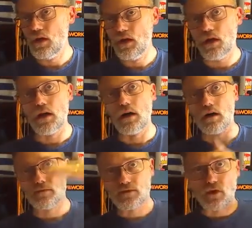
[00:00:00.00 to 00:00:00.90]

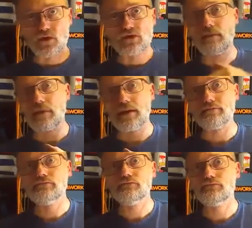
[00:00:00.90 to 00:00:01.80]
So hoist came down.
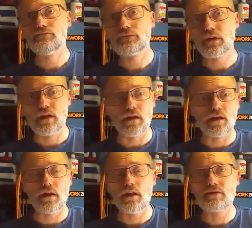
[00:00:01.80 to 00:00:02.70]

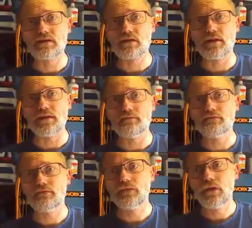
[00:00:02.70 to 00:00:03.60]
He was inside it,
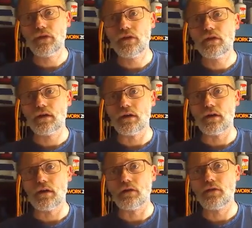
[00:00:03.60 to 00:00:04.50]

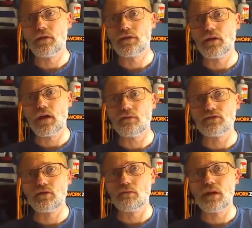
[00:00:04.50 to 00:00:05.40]
so that
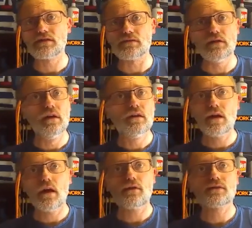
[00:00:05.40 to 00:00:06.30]
was not pleasant.
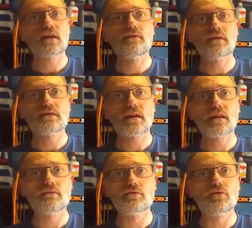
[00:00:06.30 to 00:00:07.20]
So health and safety
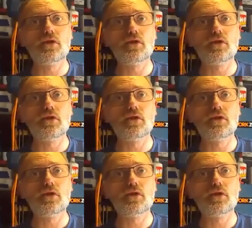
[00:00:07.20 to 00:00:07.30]
executive were all